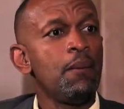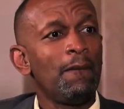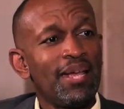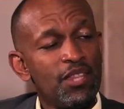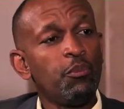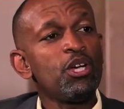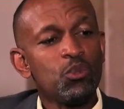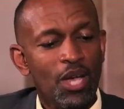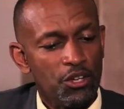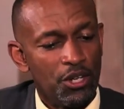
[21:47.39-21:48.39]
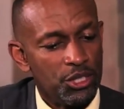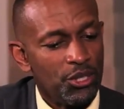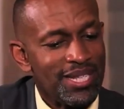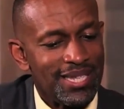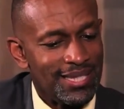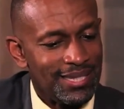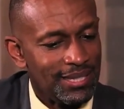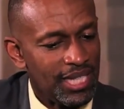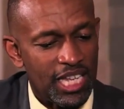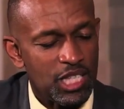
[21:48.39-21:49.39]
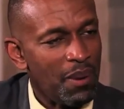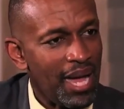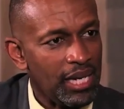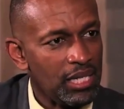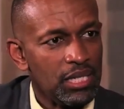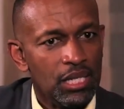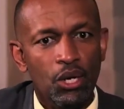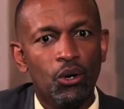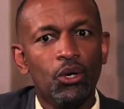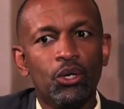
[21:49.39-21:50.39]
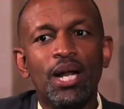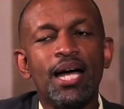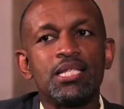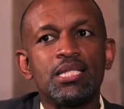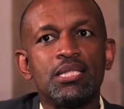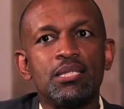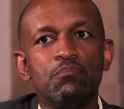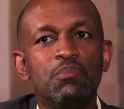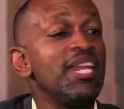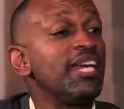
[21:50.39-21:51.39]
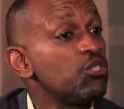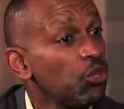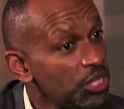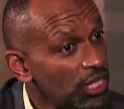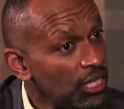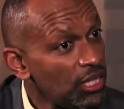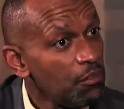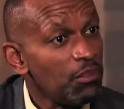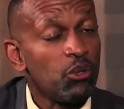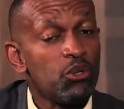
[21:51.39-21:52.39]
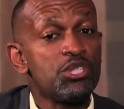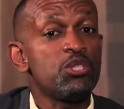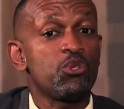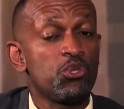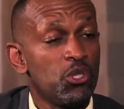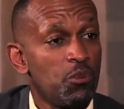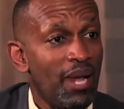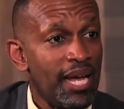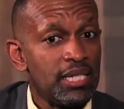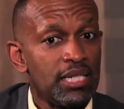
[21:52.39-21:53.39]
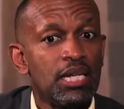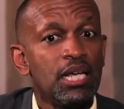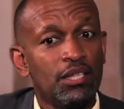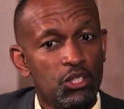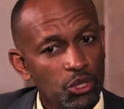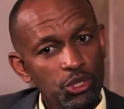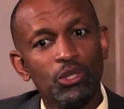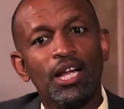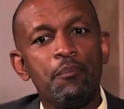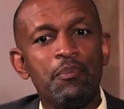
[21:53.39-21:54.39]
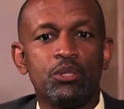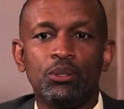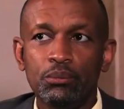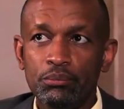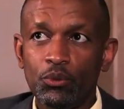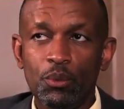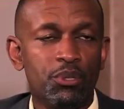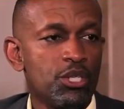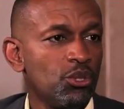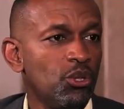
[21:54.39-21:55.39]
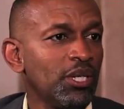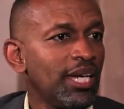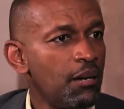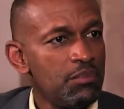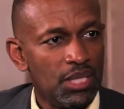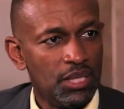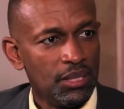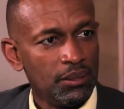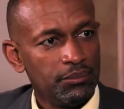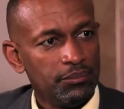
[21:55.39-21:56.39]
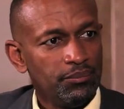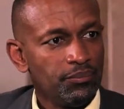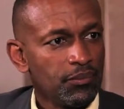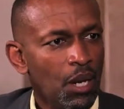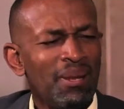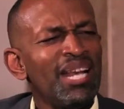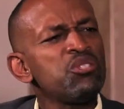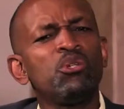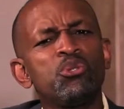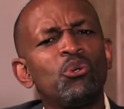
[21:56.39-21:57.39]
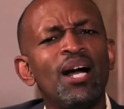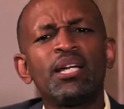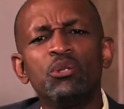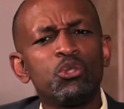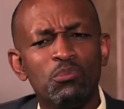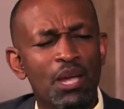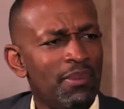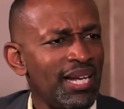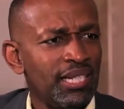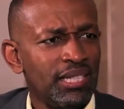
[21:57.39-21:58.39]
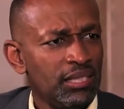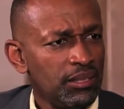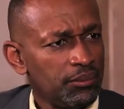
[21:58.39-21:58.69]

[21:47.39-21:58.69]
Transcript: But at the point where your insurance has expired or has been exhausted because this was not planned, the social capital, we pray to God, comes in. But let's also work not to be a burden.